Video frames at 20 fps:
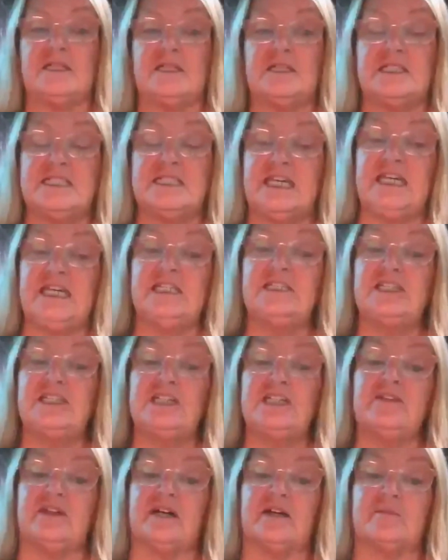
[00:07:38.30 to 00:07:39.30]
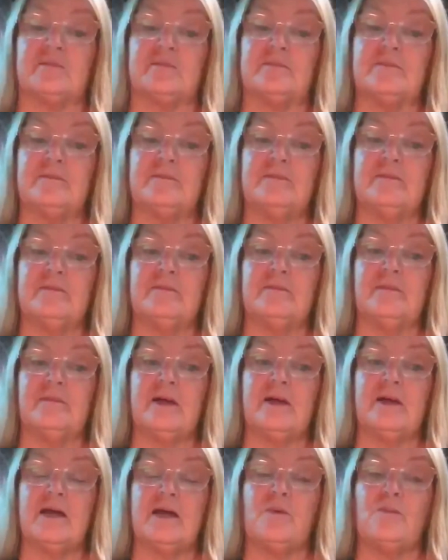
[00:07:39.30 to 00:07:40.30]
teaching them,
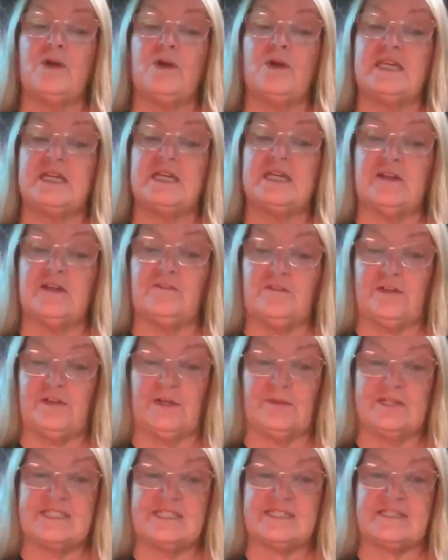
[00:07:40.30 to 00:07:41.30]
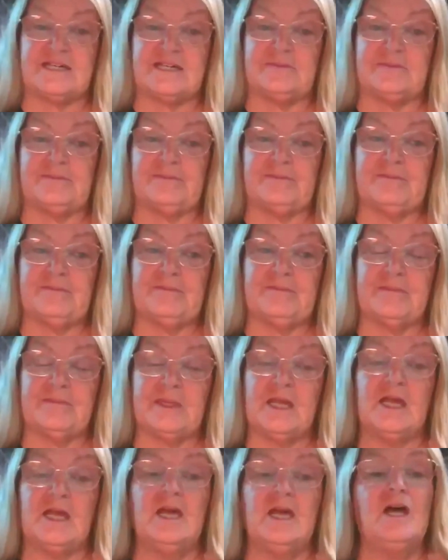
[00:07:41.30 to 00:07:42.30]
we can influence them.
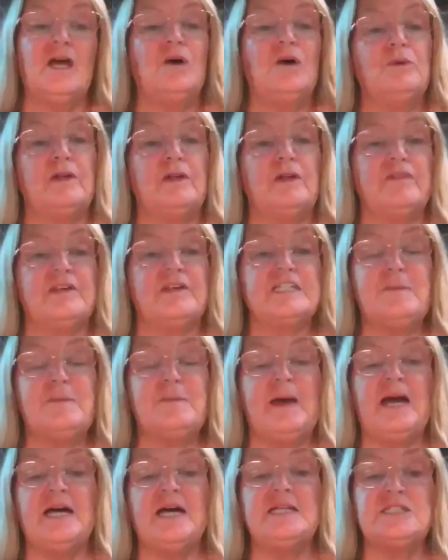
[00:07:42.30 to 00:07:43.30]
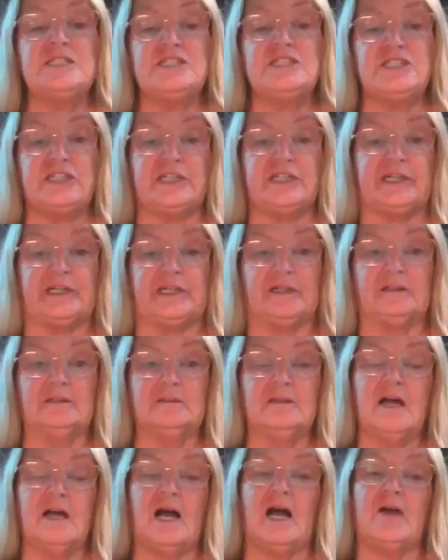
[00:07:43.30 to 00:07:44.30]
Well, this past year,
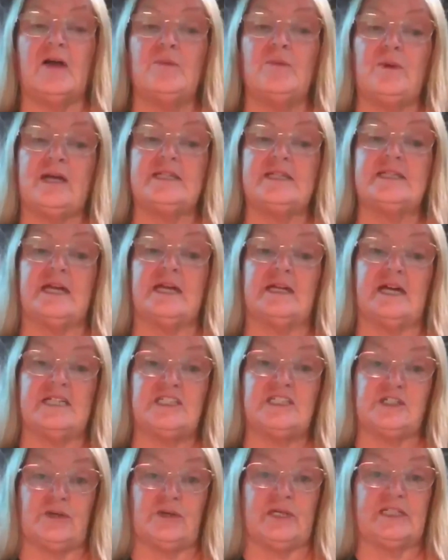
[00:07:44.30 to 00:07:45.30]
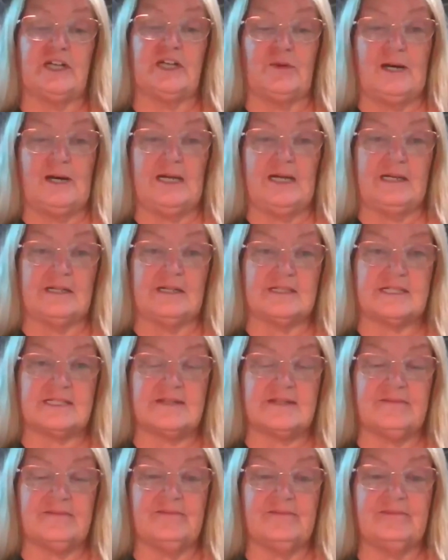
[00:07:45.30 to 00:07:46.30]
I went and I joined Kiwanis.
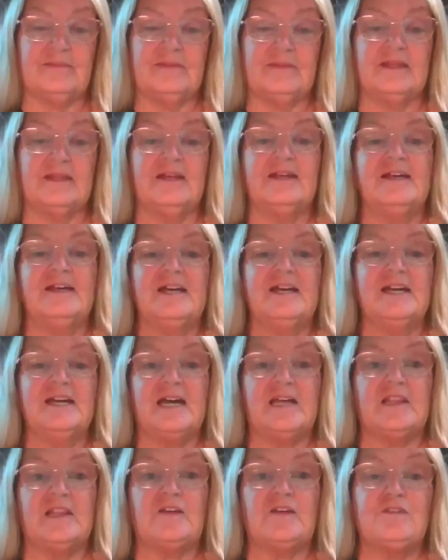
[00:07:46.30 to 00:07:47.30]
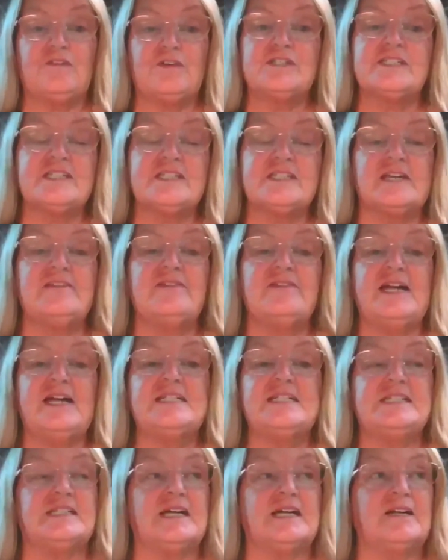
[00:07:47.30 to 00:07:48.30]
And the first thing they
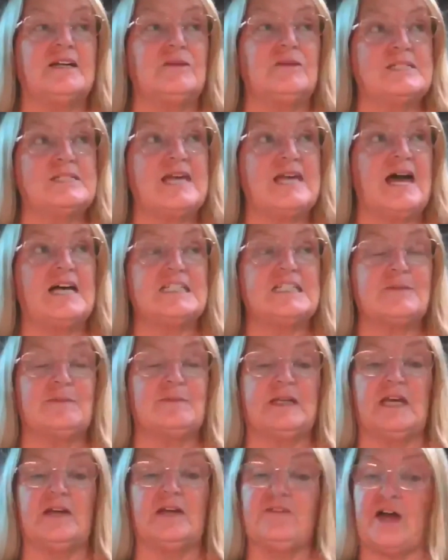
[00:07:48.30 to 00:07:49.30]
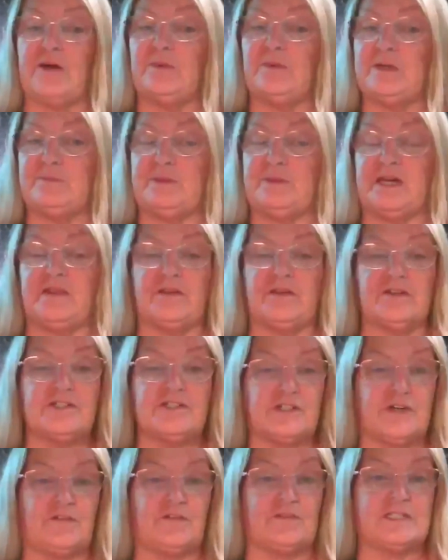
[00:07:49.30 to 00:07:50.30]
did was ask me if I would be their
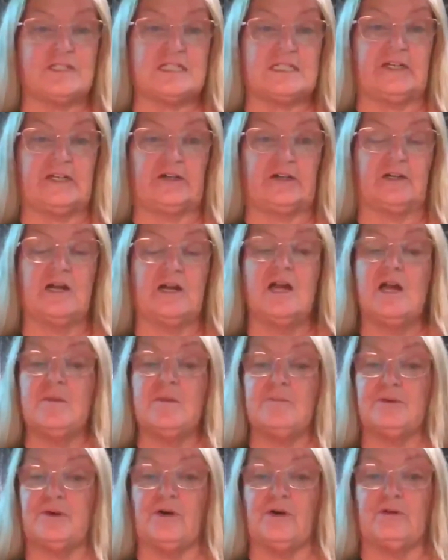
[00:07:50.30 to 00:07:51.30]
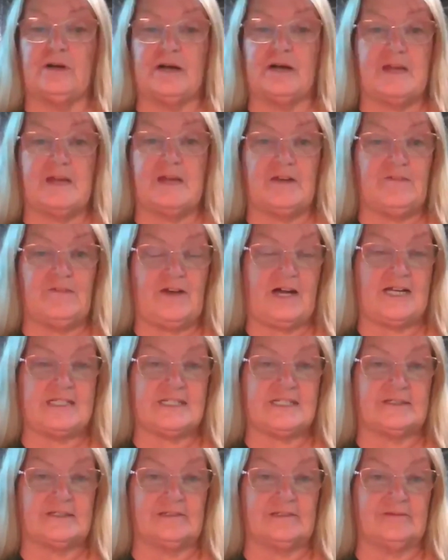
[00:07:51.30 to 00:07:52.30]
service leader program
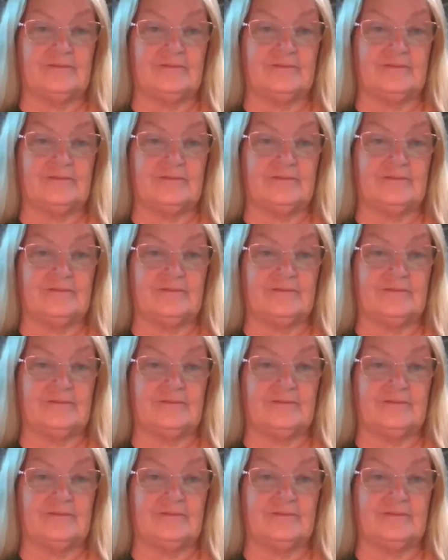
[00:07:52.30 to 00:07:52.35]
advisor.